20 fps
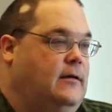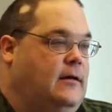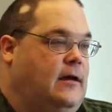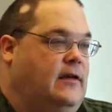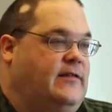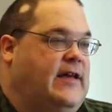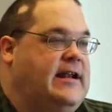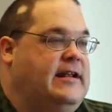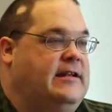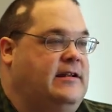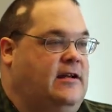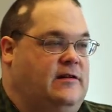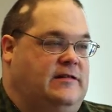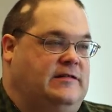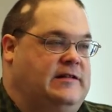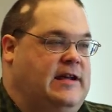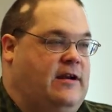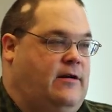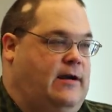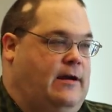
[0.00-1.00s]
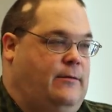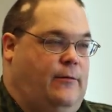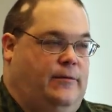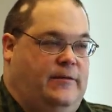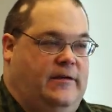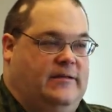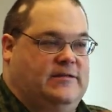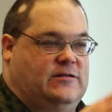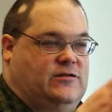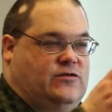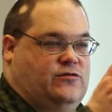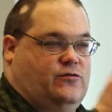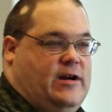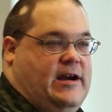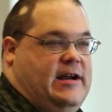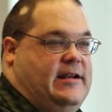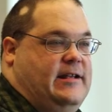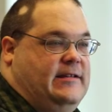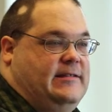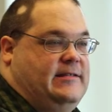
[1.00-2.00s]
Because I need to understand, all right, well, this
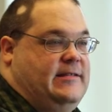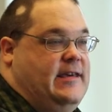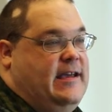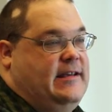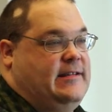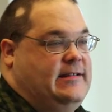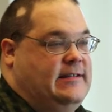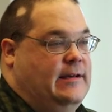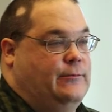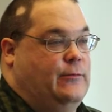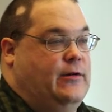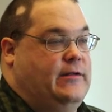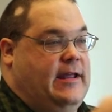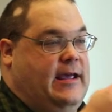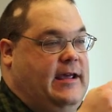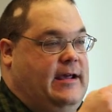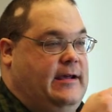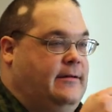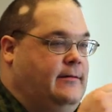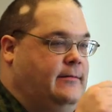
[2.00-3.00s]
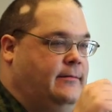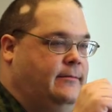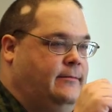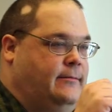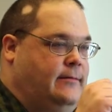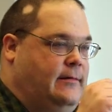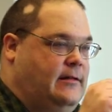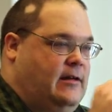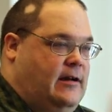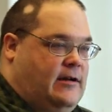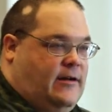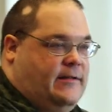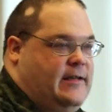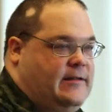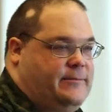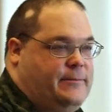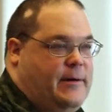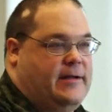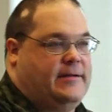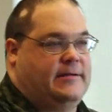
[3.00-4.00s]
tree does this, and when they click on this
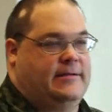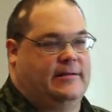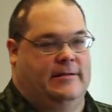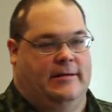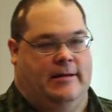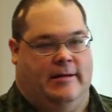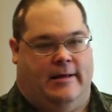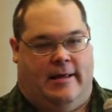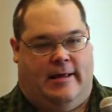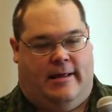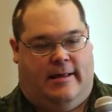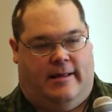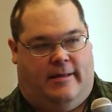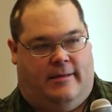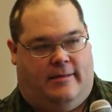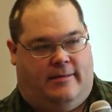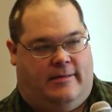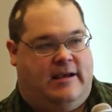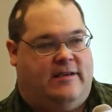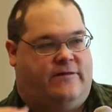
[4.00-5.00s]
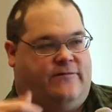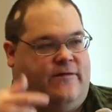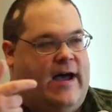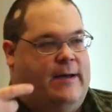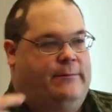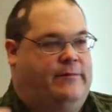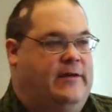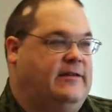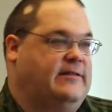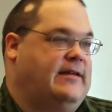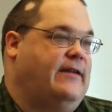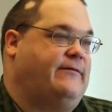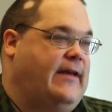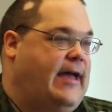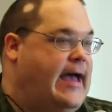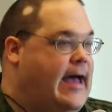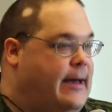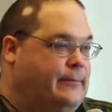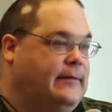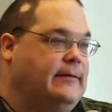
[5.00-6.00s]
button, these 5 things have to
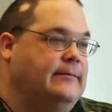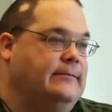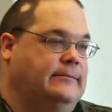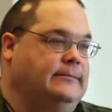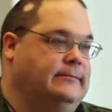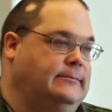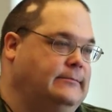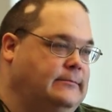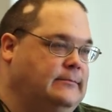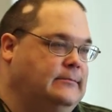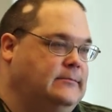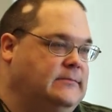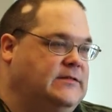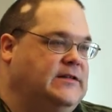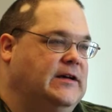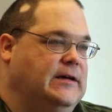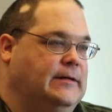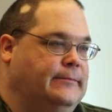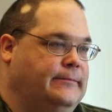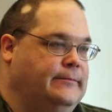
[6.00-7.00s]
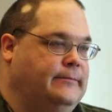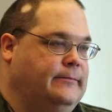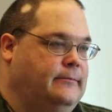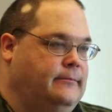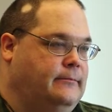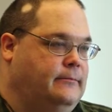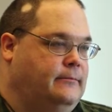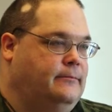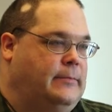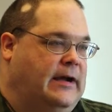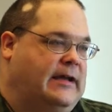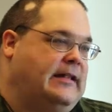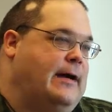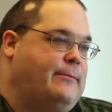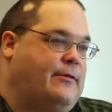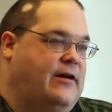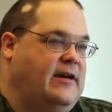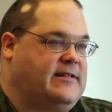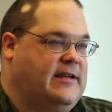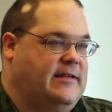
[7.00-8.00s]
happen. So, but
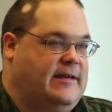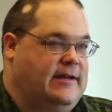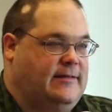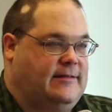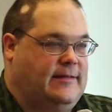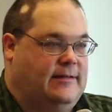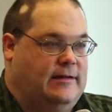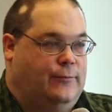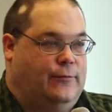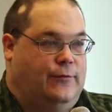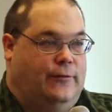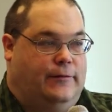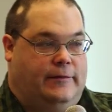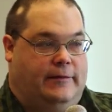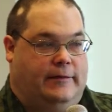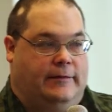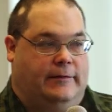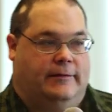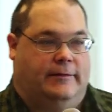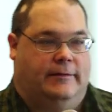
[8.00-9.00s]
collaboration, I think, is the #1 thing.